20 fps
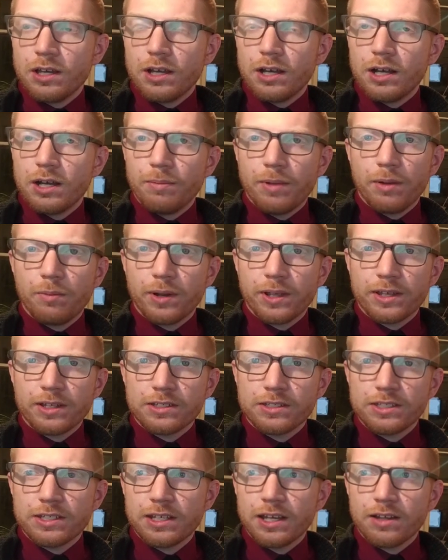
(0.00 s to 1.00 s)
And we can
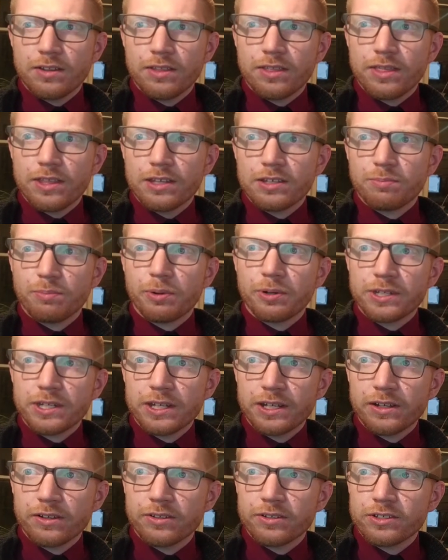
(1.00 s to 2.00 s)
see how this
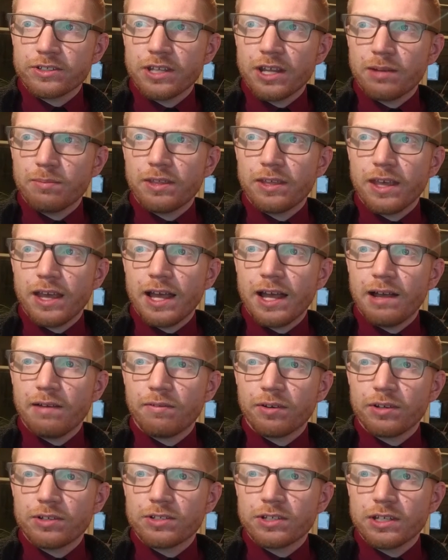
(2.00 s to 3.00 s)
particular setup, the
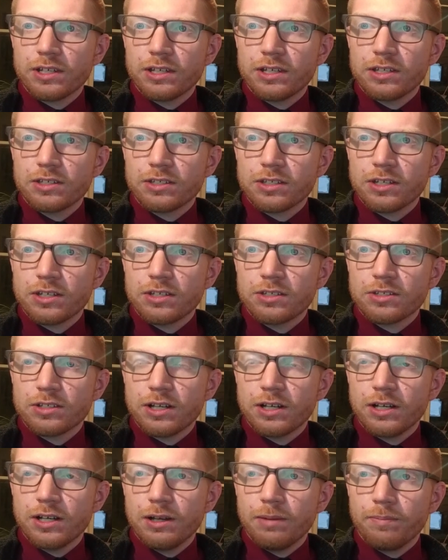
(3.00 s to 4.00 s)
average is
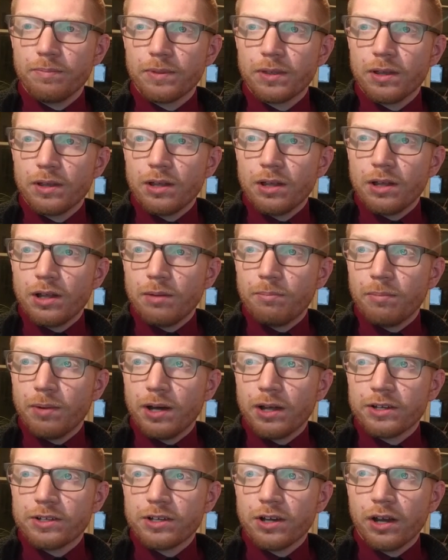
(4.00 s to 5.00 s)

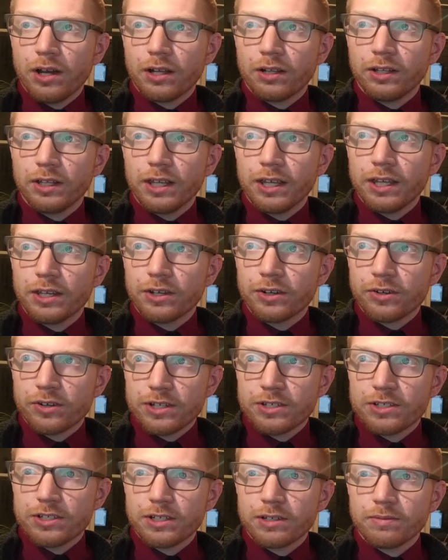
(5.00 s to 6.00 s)
monotonically
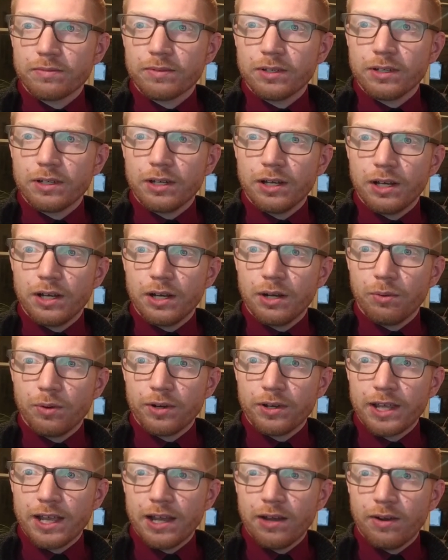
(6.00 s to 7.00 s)
increasing. We're
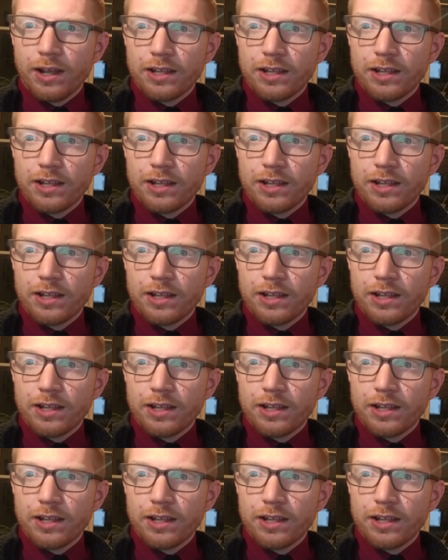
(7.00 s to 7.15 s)
down